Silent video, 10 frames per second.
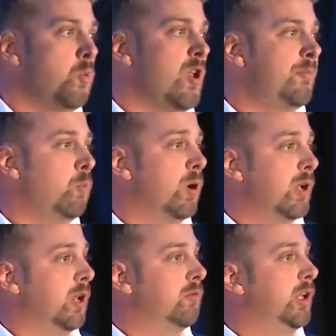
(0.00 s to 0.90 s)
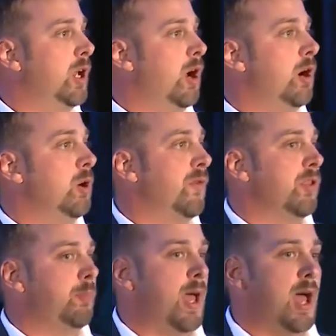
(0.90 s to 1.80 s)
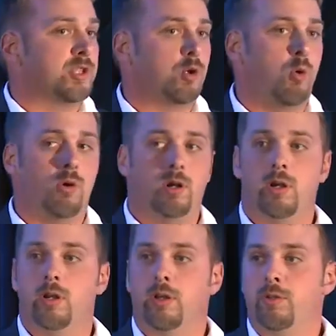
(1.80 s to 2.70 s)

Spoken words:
We've been working really hard over the past quarter